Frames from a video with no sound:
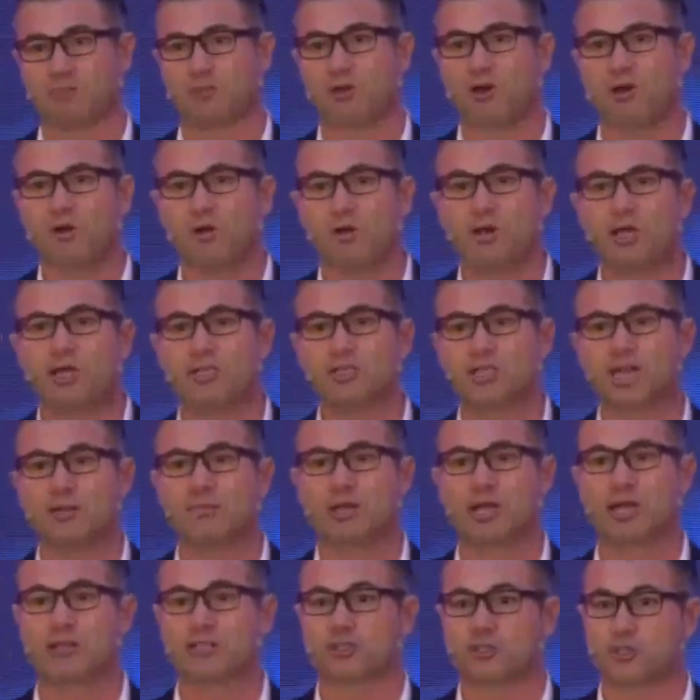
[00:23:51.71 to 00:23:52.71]
the only time
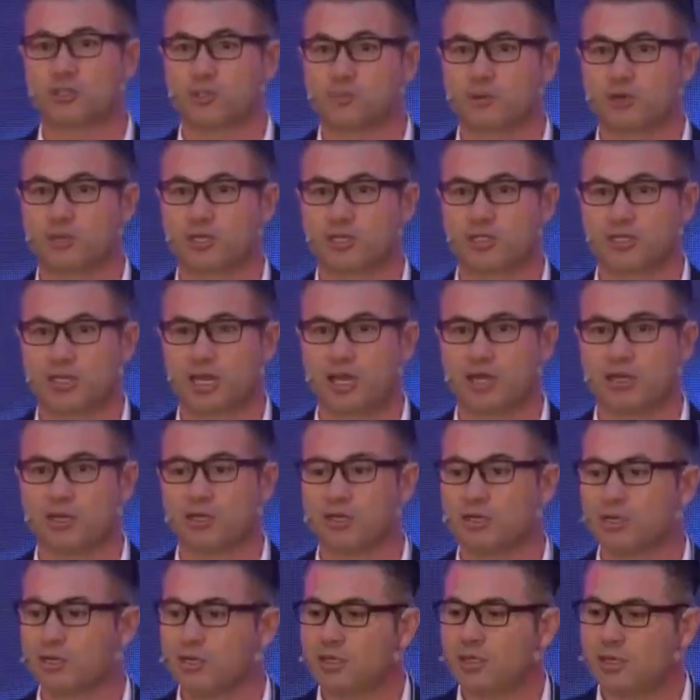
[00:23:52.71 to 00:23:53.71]
I got super
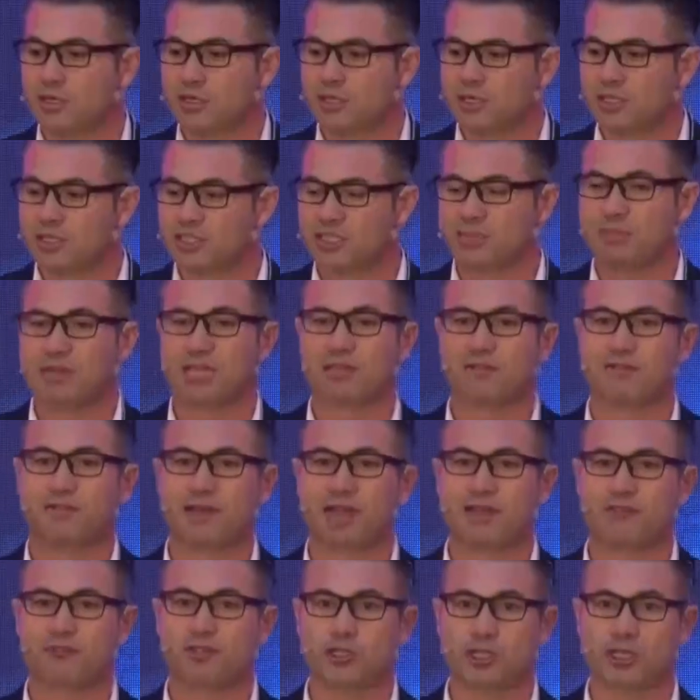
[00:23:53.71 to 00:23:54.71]
excited is about
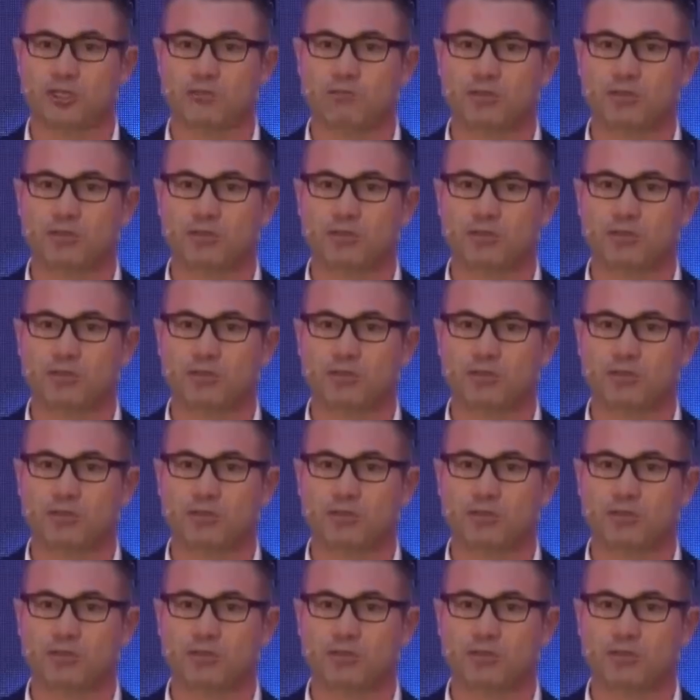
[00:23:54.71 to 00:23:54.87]
5G.